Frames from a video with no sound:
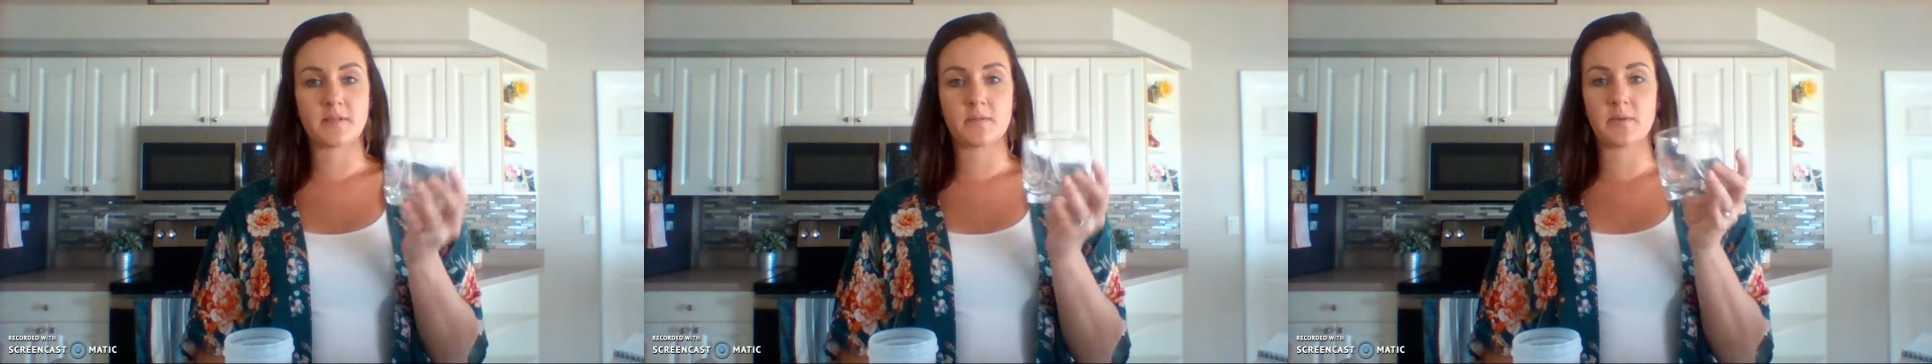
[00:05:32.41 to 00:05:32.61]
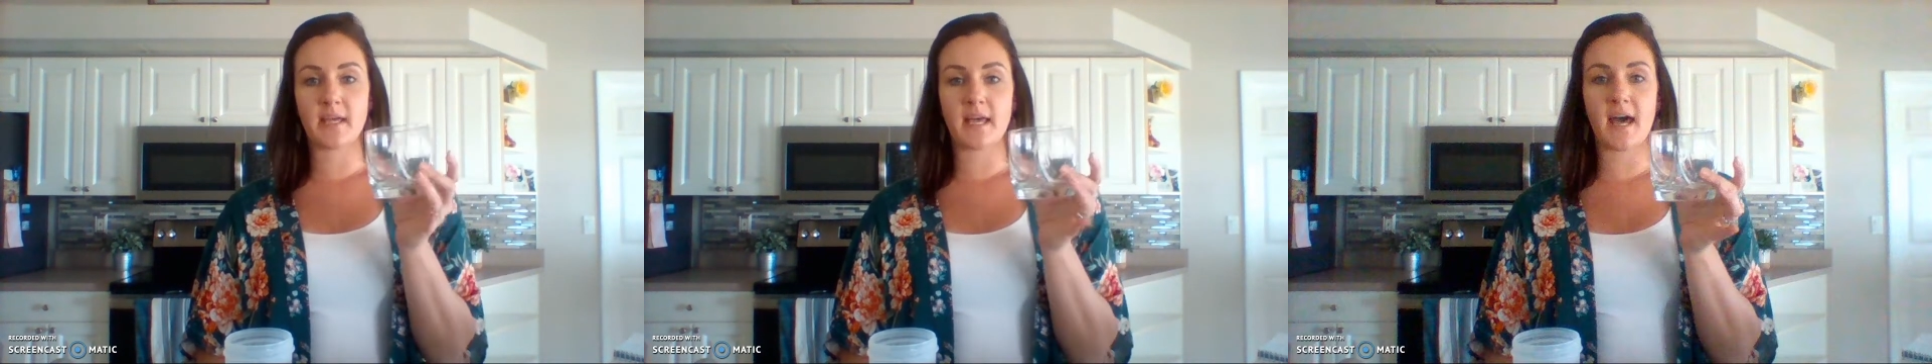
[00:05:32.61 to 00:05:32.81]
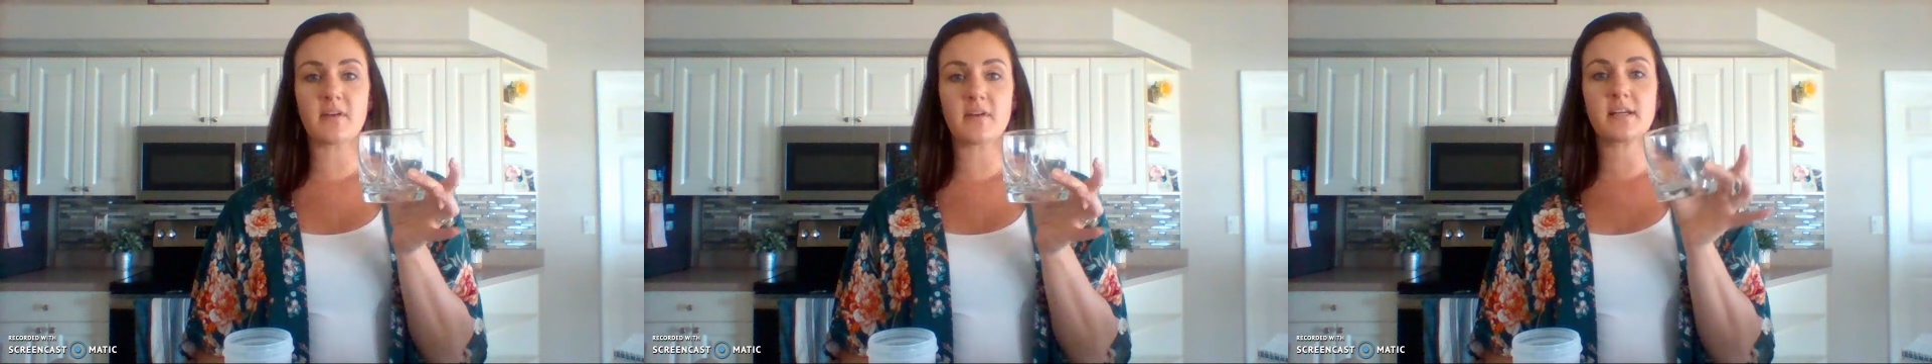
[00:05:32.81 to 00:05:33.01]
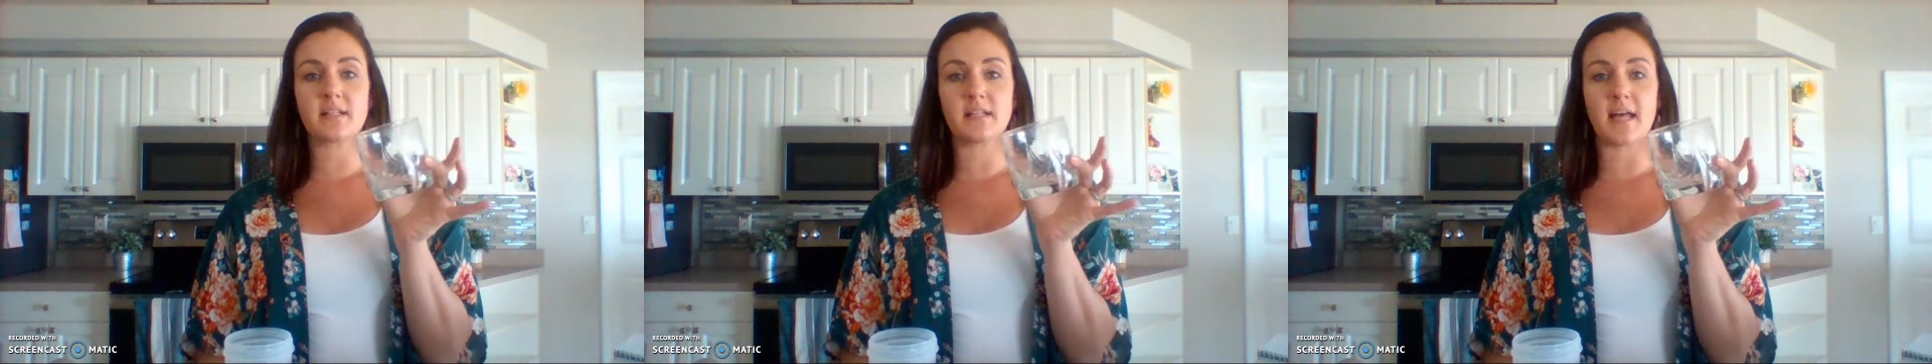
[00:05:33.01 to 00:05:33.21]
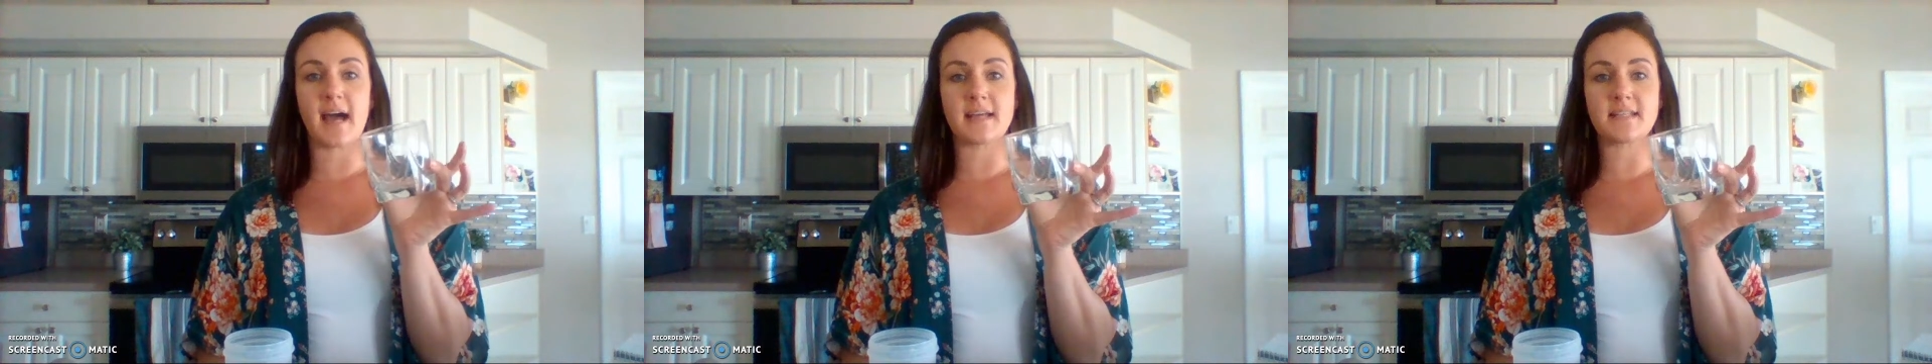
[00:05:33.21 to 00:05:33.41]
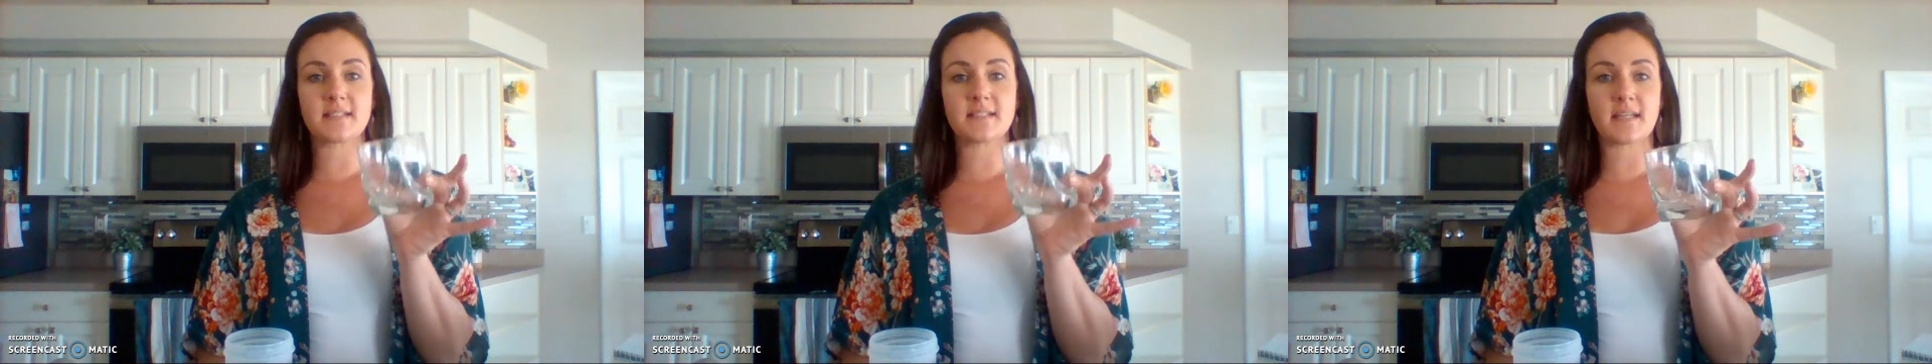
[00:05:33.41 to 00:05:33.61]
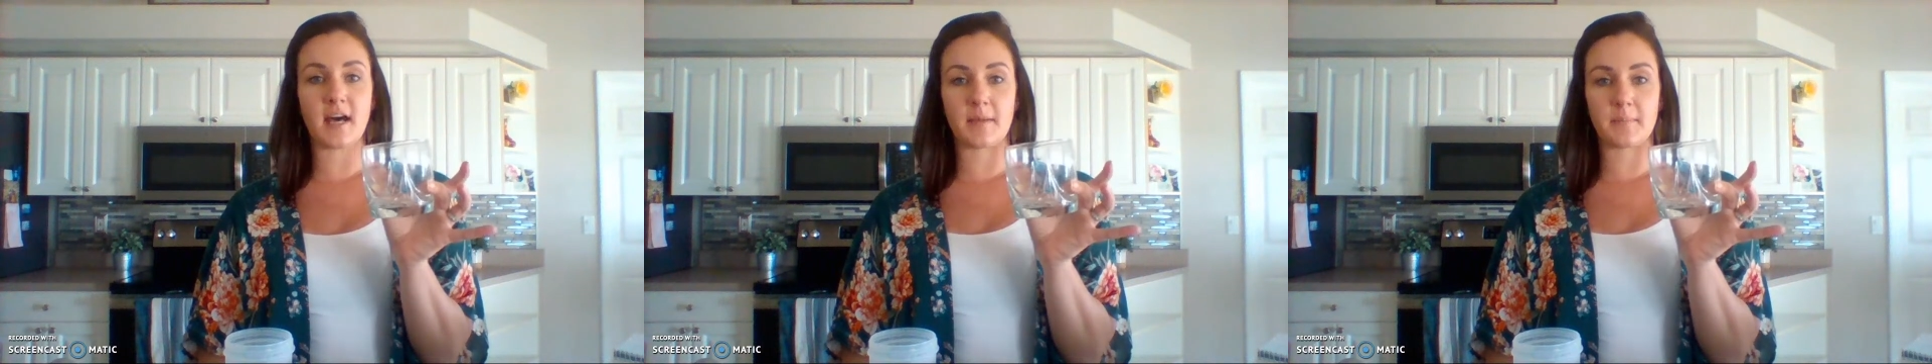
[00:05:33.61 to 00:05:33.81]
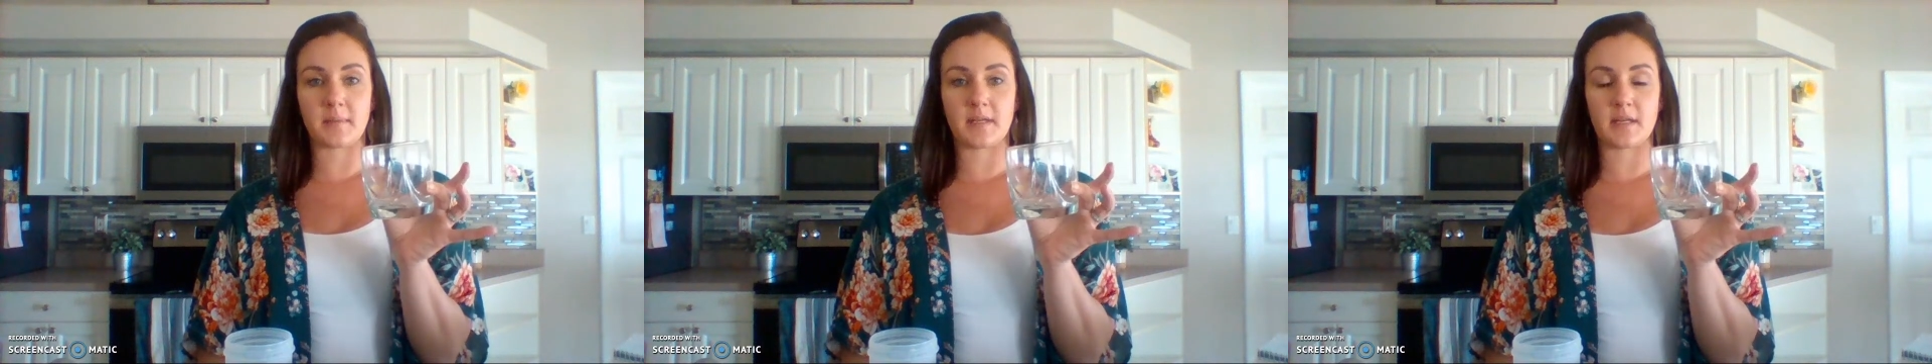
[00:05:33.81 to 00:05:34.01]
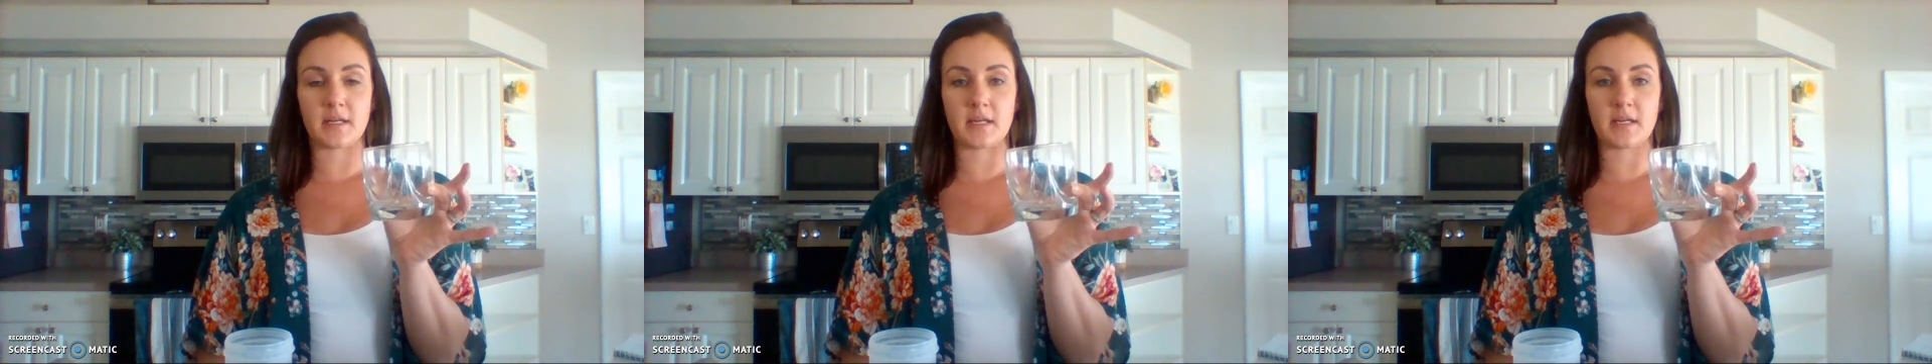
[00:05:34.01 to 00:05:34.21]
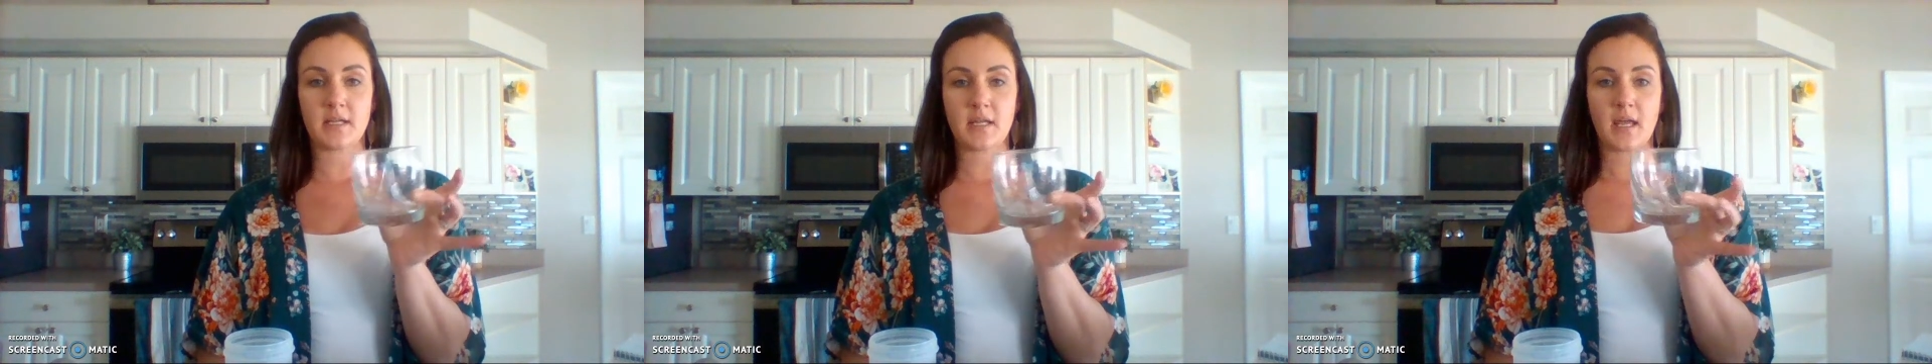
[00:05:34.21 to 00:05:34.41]
So we have a glass cup
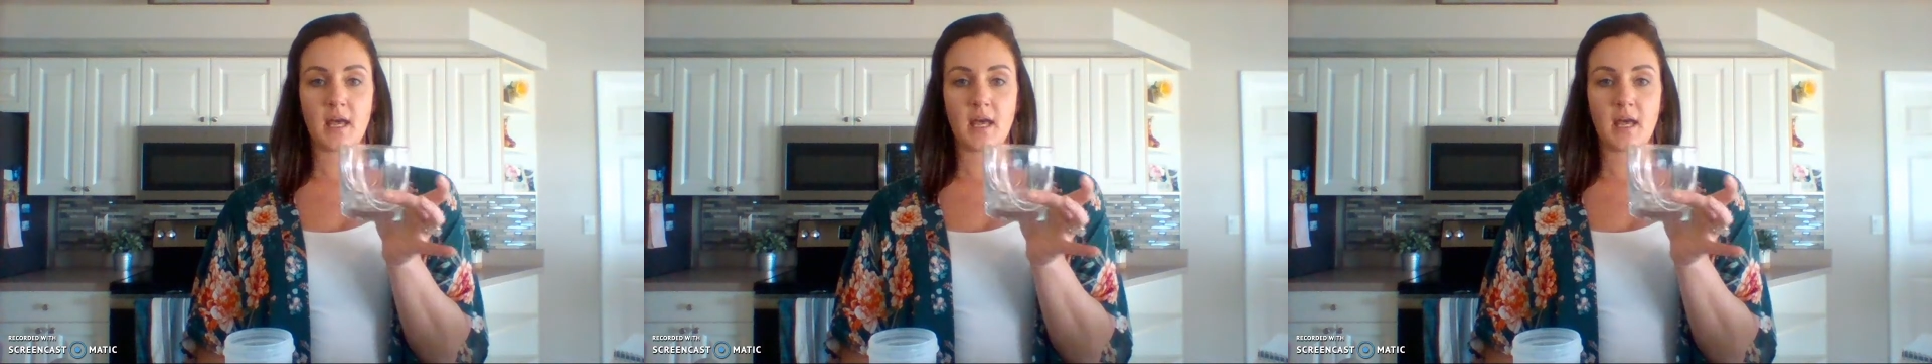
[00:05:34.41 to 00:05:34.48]
here.